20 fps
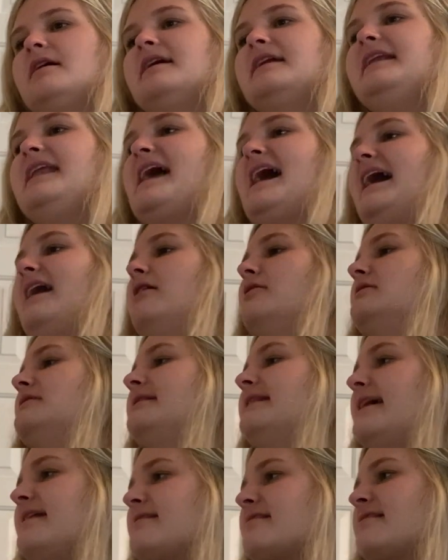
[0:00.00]
Now,
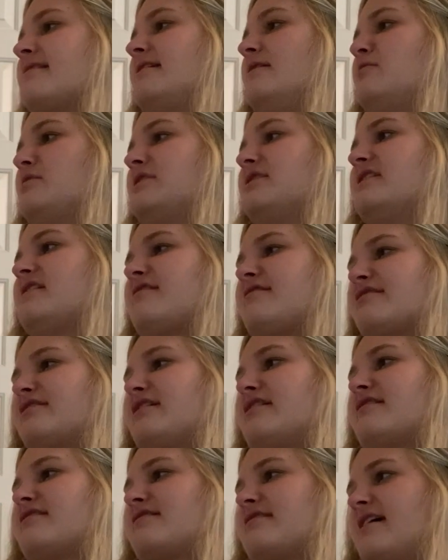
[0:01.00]
let's see what this
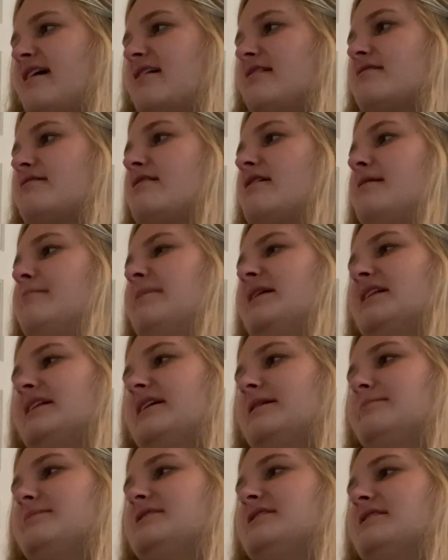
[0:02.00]
list says,
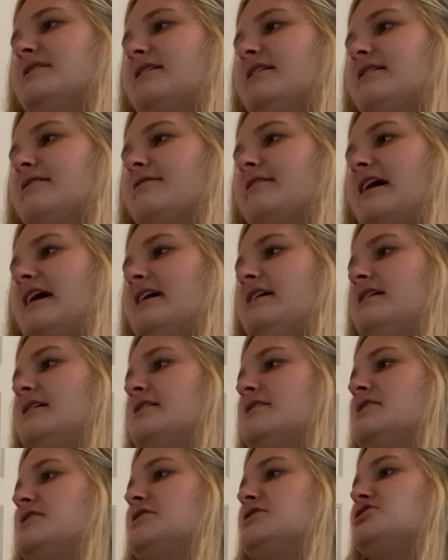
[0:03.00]
Amelia Bedelia read.
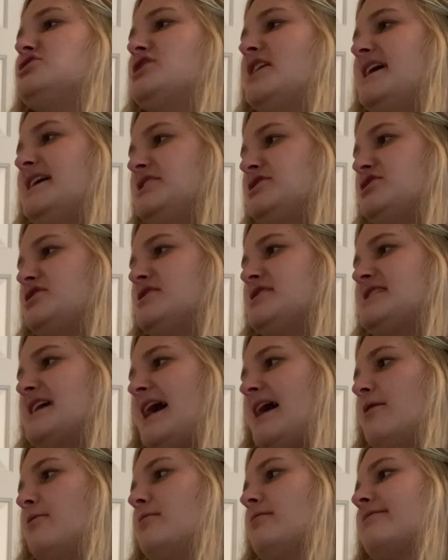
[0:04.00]
Change the
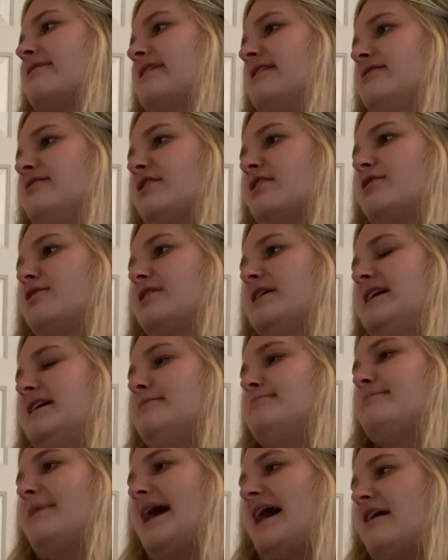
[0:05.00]
towels in the
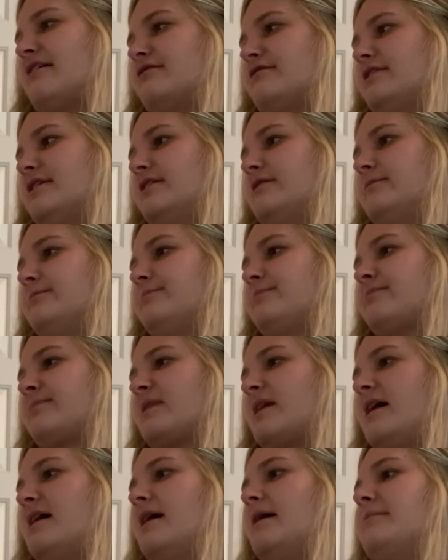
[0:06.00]
green bathroom.
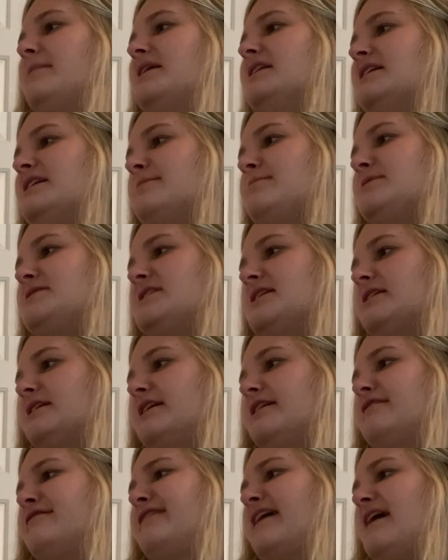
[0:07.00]
Amelia
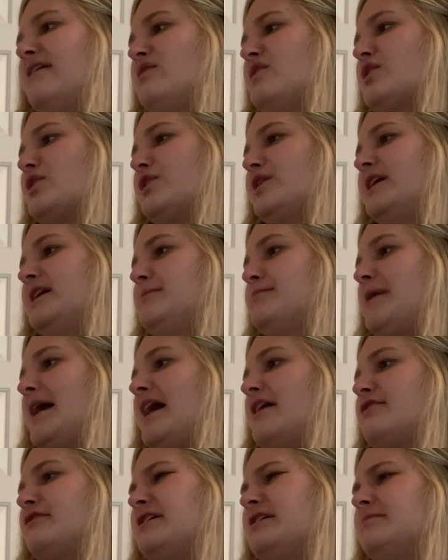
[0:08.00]
Bedelia found the green
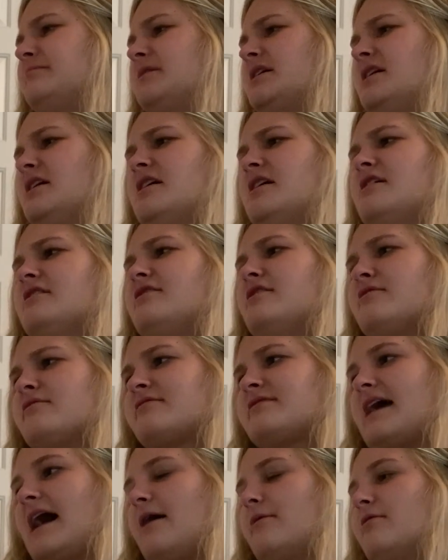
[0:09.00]
bathroom.
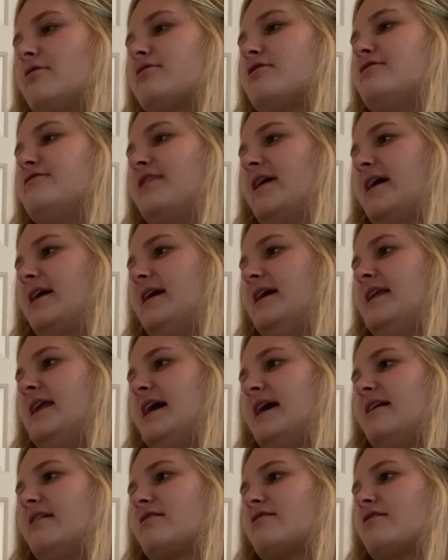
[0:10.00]
Those towels are very
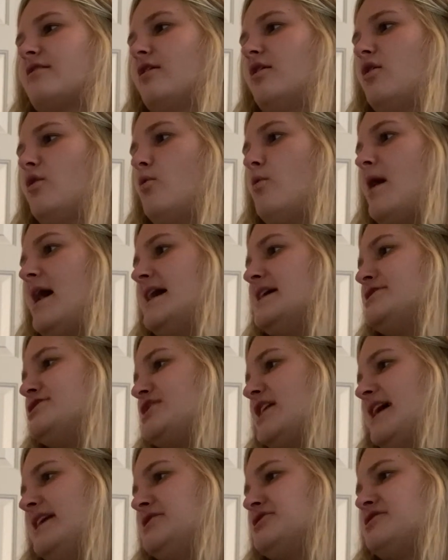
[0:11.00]
nice. Why
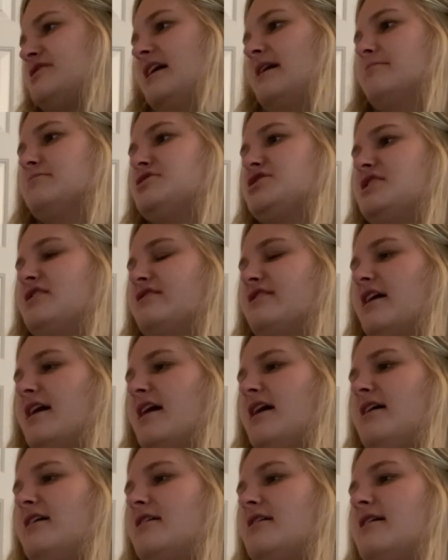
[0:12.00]
change them, she
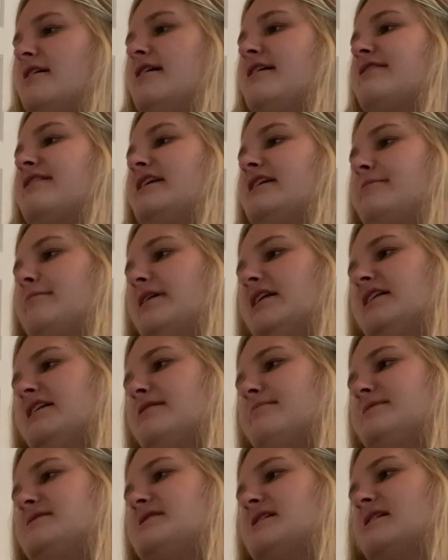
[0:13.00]
thought. Then
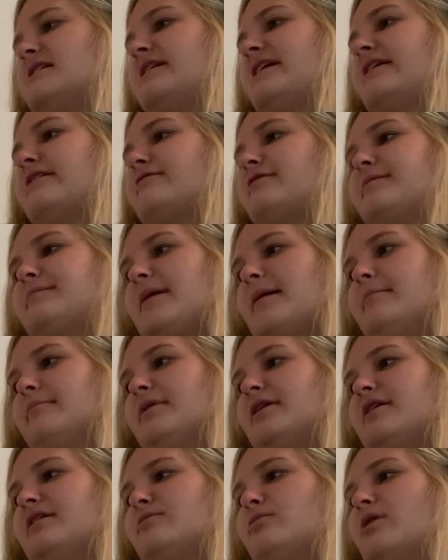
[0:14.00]
Amelia Bedelia
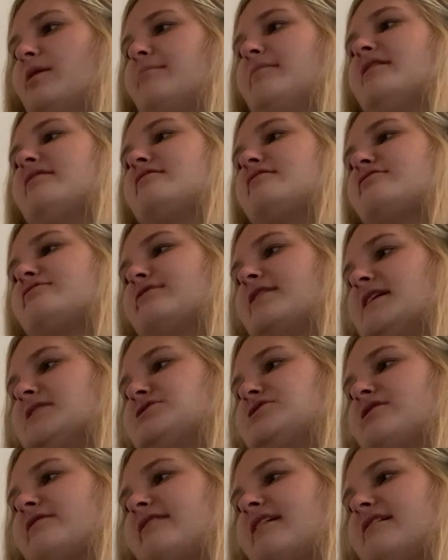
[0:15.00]
remembered what Mrs.
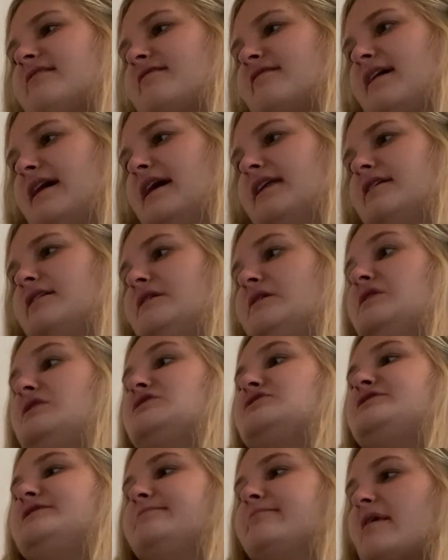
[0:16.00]
Rogers had said.
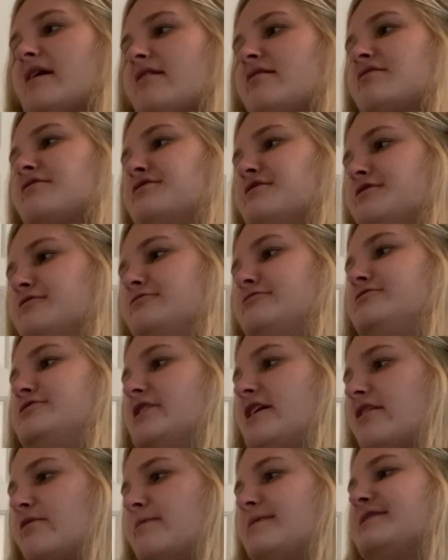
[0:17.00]
She must do
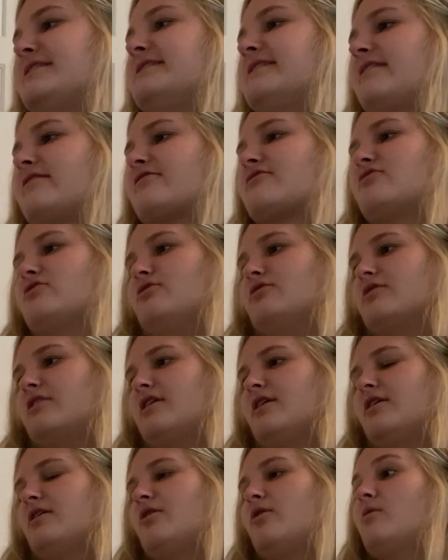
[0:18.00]
just what the list told her.
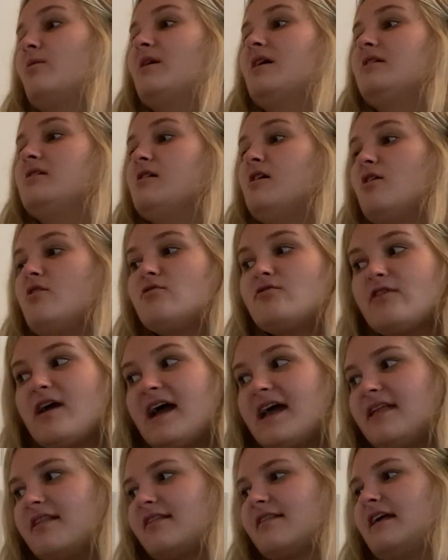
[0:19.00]
Well, all
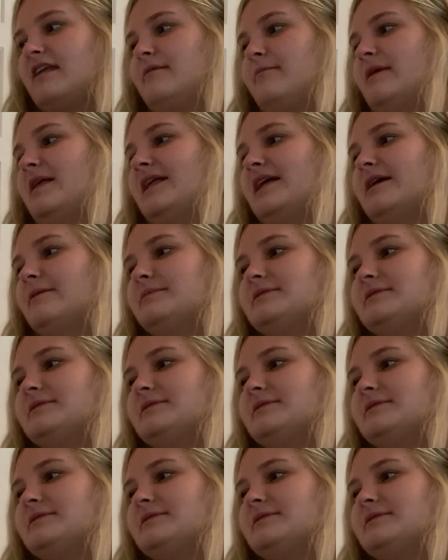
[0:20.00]
right, said Amelia